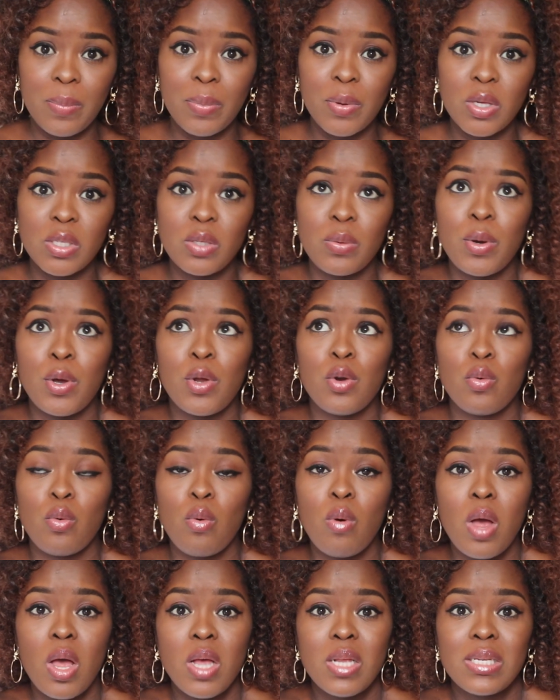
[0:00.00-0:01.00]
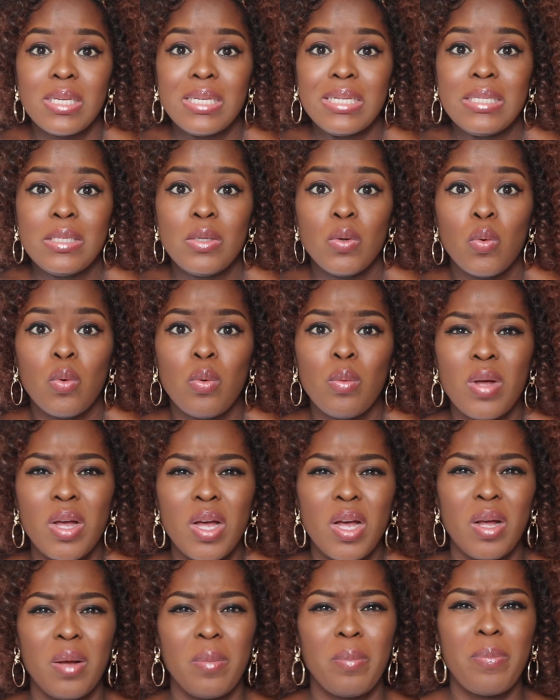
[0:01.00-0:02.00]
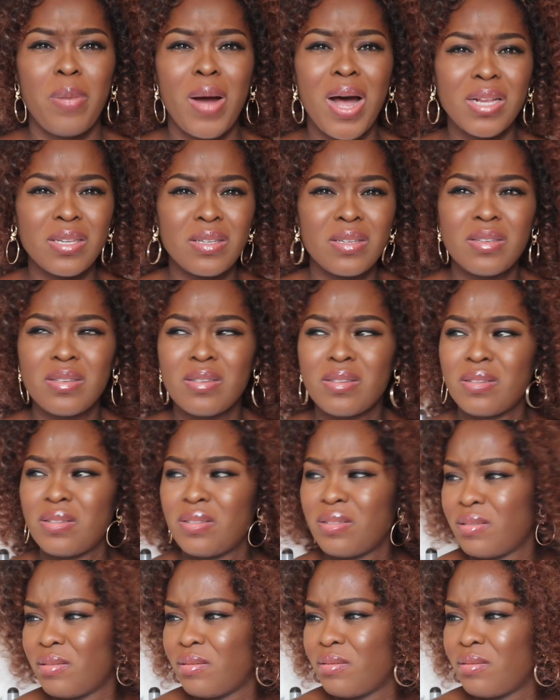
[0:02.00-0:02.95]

because they're going to still pass